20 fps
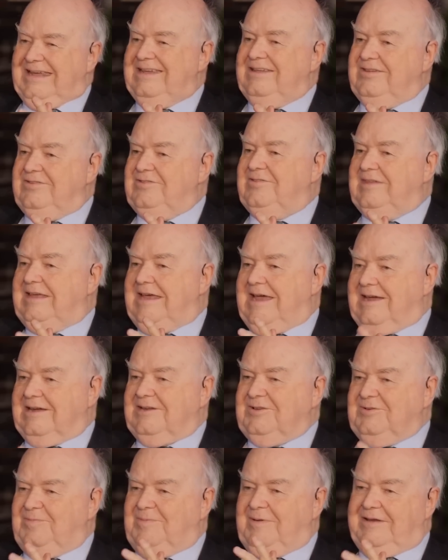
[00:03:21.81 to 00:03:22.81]
is the
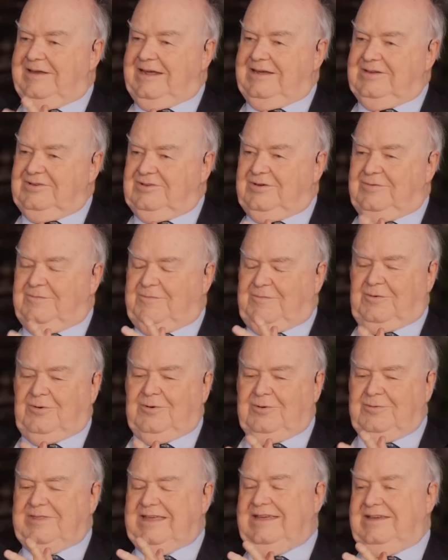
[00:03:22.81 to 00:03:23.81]
explanation
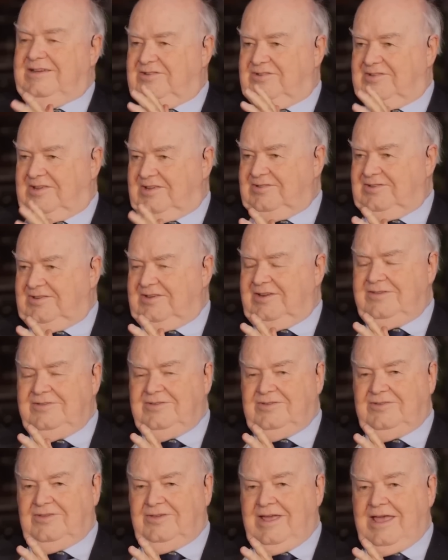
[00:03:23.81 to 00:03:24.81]
for the
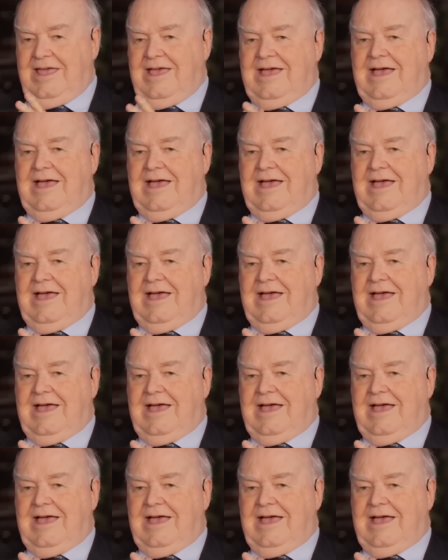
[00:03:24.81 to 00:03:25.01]
existence